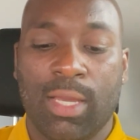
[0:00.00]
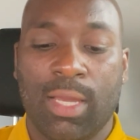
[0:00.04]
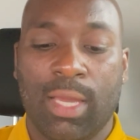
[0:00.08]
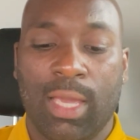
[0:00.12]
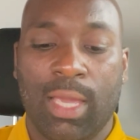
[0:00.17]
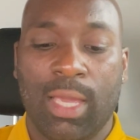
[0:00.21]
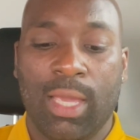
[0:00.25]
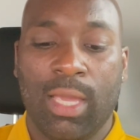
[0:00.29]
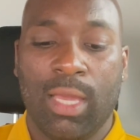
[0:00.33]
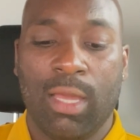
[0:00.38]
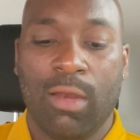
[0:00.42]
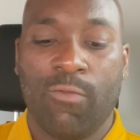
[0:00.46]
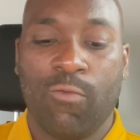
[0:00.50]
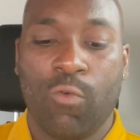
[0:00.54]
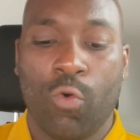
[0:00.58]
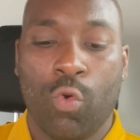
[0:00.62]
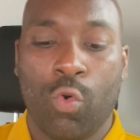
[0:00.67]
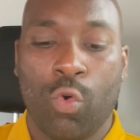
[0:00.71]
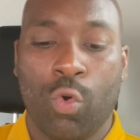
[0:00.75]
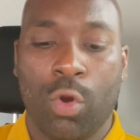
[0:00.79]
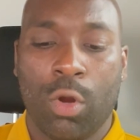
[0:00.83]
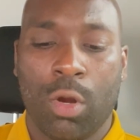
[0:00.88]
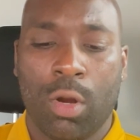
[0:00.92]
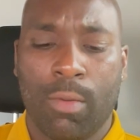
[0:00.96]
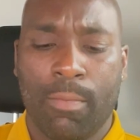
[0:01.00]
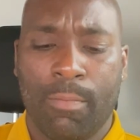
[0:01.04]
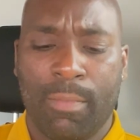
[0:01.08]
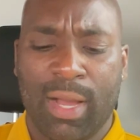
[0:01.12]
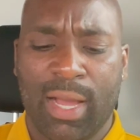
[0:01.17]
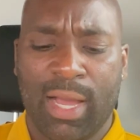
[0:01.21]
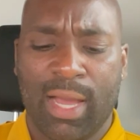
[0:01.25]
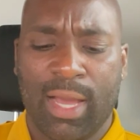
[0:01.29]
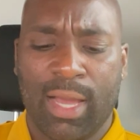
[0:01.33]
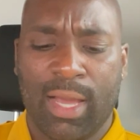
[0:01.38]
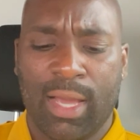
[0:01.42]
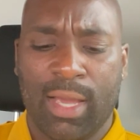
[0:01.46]
And for
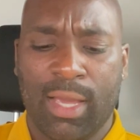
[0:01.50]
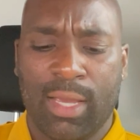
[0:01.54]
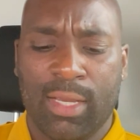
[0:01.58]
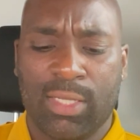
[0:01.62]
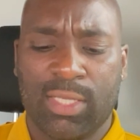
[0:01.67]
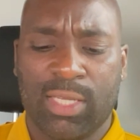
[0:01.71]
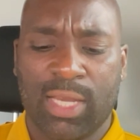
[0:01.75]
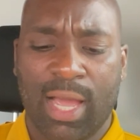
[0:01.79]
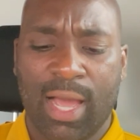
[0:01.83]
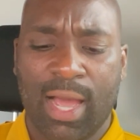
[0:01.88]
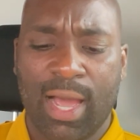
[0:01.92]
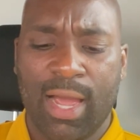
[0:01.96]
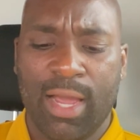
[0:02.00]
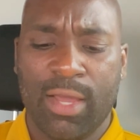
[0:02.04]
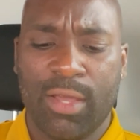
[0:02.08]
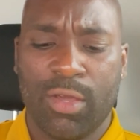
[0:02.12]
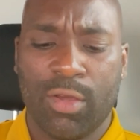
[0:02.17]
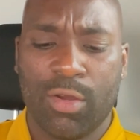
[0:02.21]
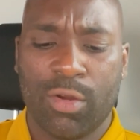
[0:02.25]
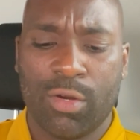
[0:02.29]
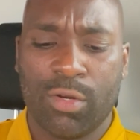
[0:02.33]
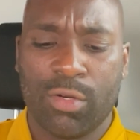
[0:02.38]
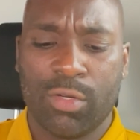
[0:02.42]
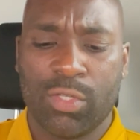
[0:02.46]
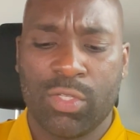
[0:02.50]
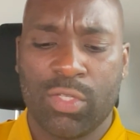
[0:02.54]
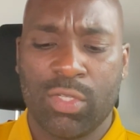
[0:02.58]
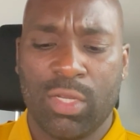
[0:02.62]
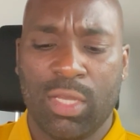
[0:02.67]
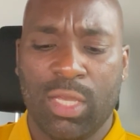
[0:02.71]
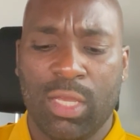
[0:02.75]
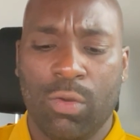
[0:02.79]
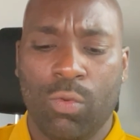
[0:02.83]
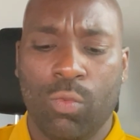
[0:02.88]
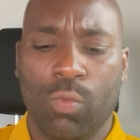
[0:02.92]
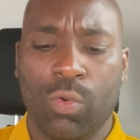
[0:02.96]
my tires,
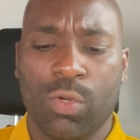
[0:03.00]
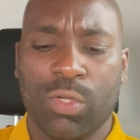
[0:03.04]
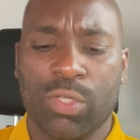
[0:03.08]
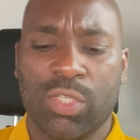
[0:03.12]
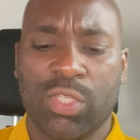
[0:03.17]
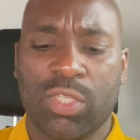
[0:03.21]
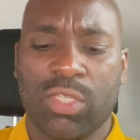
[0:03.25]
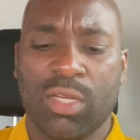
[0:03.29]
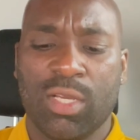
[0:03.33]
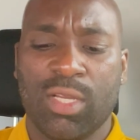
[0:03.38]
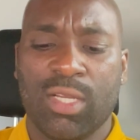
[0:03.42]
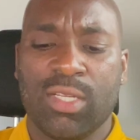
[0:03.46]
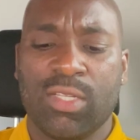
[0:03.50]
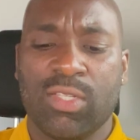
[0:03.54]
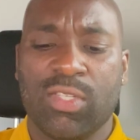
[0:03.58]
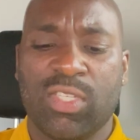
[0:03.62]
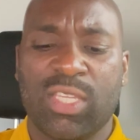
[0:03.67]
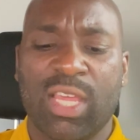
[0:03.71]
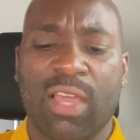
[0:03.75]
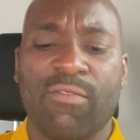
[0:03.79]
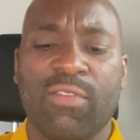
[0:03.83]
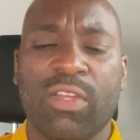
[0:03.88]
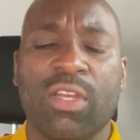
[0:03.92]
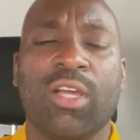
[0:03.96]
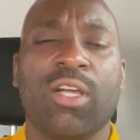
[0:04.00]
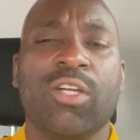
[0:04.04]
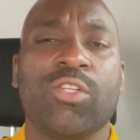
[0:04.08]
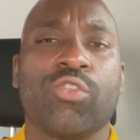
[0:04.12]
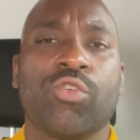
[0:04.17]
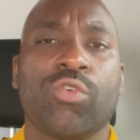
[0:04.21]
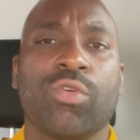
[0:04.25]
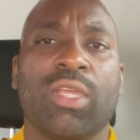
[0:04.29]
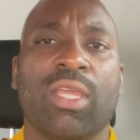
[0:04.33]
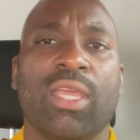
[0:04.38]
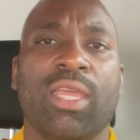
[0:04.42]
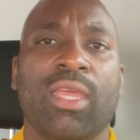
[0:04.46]
it was
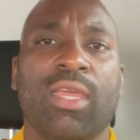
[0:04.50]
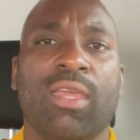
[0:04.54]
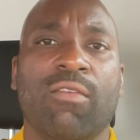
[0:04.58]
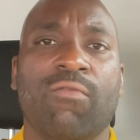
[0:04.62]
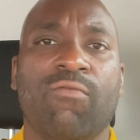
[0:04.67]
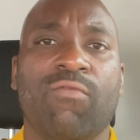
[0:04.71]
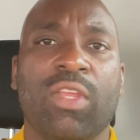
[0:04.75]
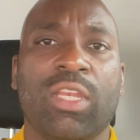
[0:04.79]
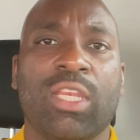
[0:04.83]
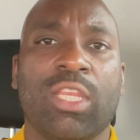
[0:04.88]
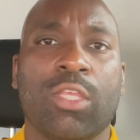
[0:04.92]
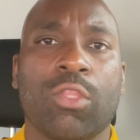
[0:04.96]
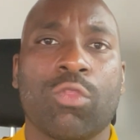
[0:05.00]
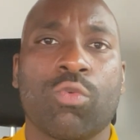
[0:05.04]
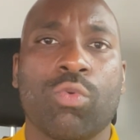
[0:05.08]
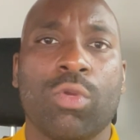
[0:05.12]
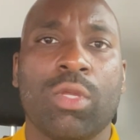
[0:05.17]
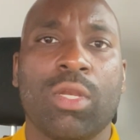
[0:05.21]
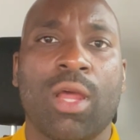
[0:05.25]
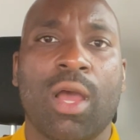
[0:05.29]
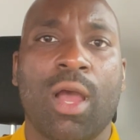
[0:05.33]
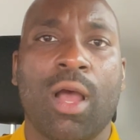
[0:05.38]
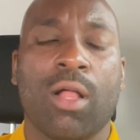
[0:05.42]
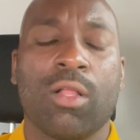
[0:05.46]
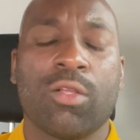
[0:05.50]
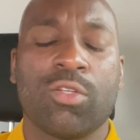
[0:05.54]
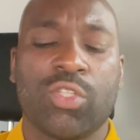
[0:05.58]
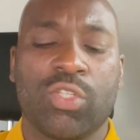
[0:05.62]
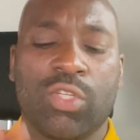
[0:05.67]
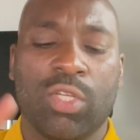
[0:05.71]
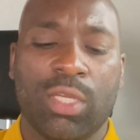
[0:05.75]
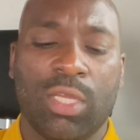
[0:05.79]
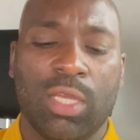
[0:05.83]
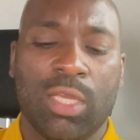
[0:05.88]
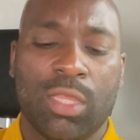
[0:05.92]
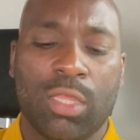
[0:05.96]
$753
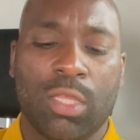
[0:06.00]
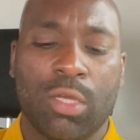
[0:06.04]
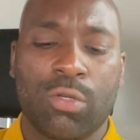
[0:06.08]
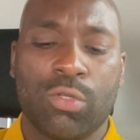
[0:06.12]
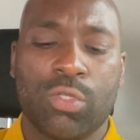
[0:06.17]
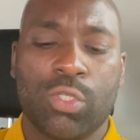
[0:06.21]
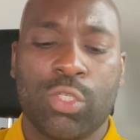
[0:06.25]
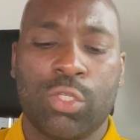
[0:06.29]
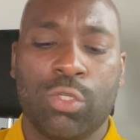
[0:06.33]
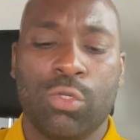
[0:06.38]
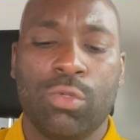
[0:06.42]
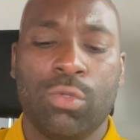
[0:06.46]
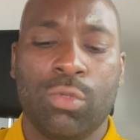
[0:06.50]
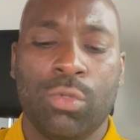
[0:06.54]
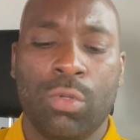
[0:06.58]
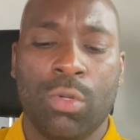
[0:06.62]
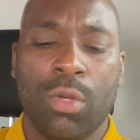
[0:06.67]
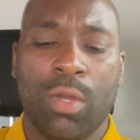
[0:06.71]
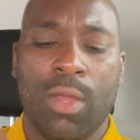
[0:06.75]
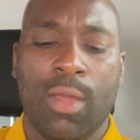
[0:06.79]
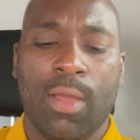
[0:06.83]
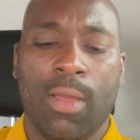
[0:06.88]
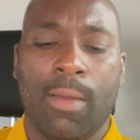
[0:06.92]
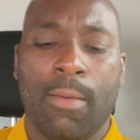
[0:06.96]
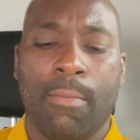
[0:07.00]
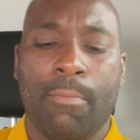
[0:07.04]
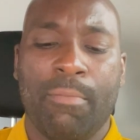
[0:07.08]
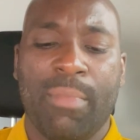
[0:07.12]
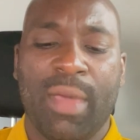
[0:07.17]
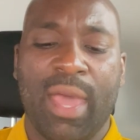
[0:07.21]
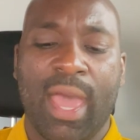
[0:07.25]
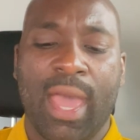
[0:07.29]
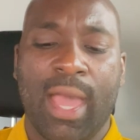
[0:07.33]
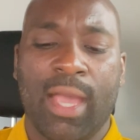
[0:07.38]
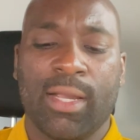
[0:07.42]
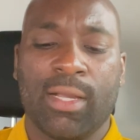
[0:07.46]
to get those two
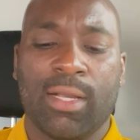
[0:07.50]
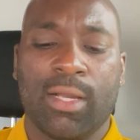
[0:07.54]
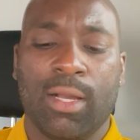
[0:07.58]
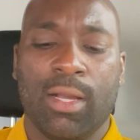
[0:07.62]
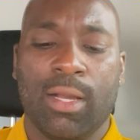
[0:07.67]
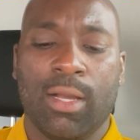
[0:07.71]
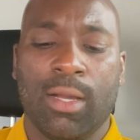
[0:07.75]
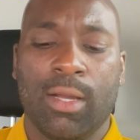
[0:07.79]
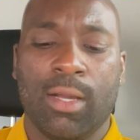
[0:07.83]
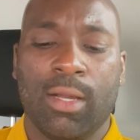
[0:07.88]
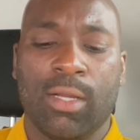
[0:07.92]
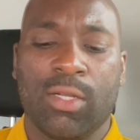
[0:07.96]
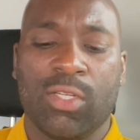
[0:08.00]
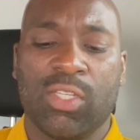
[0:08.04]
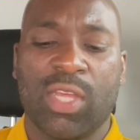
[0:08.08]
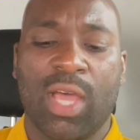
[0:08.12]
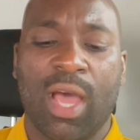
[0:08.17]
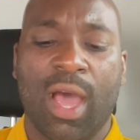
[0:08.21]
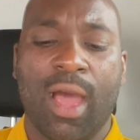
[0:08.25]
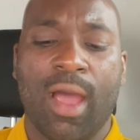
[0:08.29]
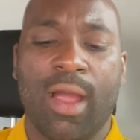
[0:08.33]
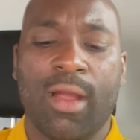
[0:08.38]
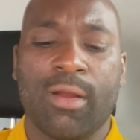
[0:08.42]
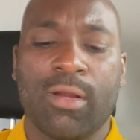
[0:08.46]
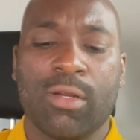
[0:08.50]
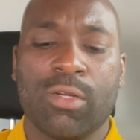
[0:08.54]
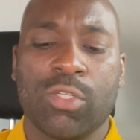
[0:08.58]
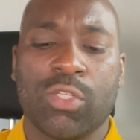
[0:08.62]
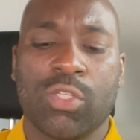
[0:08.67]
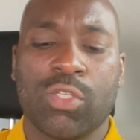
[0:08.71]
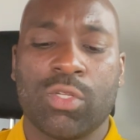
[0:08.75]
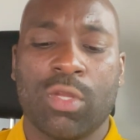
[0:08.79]
back tires